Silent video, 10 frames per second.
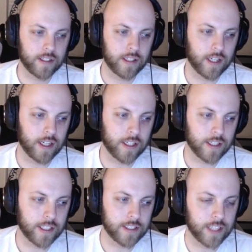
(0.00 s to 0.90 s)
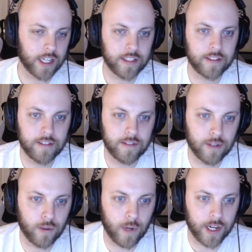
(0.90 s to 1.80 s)
But it's not
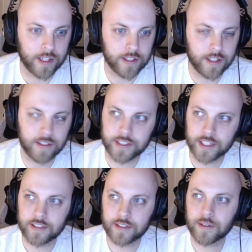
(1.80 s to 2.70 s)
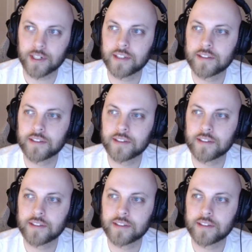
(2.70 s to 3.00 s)
required to understand the story.